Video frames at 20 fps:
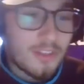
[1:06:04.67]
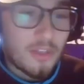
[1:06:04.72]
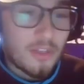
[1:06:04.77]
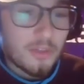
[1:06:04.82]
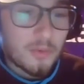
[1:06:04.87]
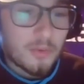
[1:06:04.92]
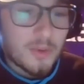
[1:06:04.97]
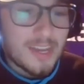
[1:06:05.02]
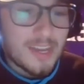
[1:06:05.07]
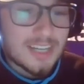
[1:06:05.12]

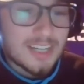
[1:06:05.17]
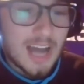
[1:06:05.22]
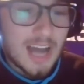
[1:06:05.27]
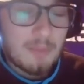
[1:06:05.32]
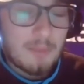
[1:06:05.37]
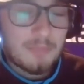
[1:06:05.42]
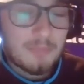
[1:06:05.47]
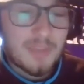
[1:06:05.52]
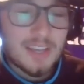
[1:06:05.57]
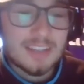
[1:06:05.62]
3
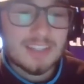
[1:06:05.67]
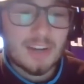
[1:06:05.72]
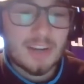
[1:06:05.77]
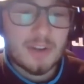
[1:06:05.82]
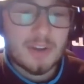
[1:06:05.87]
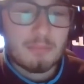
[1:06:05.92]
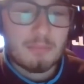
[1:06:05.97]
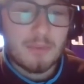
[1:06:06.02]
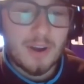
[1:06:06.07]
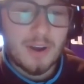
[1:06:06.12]
top things
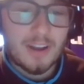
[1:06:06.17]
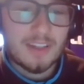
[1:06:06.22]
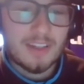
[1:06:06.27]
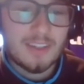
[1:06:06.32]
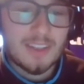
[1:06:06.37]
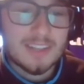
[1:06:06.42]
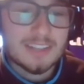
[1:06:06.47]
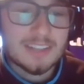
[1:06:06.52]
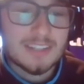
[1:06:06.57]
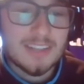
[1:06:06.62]
on your bucket
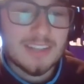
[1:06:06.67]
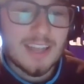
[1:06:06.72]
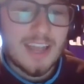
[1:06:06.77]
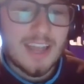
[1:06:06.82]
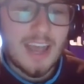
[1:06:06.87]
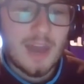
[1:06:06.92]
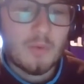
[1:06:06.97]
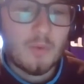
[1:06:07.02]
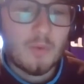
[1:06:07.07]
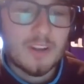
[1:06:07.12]
list?
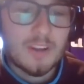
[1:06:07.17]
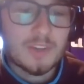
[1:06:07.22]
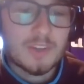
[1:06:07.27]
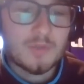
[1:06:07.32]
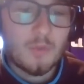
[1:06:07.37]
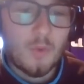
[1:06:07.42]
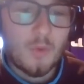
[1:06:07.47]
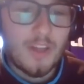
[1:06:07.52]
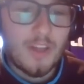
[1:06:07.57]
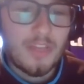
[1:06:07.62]
And what
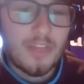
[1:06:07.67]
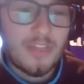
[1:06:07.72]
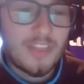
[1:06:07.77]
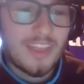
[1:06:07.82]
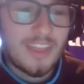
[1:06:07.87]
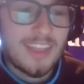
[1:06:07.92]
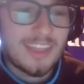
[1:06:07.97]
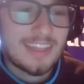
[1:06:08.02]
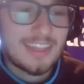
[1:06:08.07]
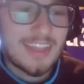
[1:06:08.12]
is one
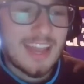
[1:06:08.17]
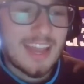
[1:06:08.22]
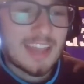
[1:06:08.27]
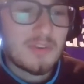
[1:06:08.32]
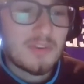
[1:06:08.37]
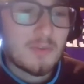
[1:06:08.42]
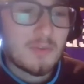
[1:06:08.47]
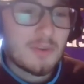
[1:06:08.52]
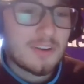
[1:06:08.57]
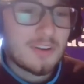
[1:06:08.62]
thing
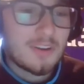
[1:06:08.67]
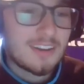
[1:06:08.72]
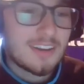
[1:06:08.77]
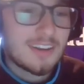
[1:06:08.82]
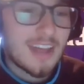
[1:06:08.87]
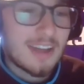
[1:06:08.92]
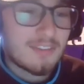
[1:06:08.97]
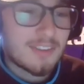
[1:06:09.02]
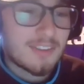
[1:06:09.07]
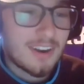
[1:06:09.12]
that you would
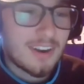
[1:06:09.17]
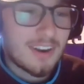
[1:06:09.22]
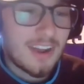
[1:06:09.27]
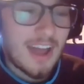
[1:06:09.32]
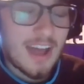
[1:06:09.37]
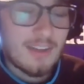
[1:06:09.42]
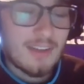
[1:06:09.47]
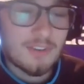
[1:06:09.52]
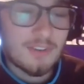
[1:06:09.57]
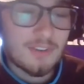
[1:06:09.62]
never,
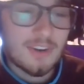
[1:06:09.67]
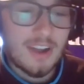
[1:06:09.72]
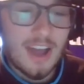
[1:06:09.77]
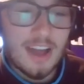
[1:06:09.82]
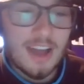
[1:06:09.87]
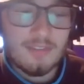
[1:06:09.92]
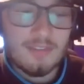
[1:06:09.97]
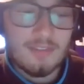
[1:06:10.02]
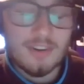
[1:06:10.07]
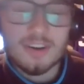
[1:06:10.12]
ever,
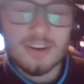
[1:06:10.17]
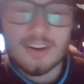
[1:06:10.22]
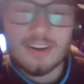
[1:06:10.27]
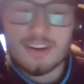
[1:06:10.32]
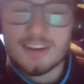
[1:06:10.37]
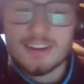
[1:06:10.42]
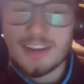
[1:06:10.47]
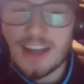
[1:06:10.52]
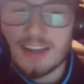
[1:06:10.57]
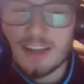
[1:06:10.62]
ever,
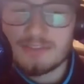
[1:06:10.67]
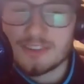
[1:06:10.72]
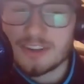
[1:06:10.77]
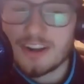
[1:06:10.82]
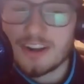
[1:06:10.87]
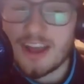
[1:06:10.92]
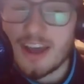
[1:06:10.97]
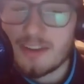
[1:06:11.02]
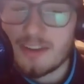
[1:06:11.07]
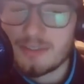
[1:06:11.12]

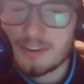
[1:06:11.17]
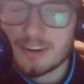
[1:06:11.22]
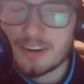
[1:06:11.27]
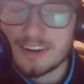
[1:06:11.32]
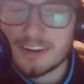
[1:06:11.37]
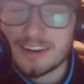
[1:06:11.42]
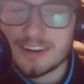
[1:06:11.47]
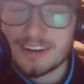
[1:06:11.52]
never, ever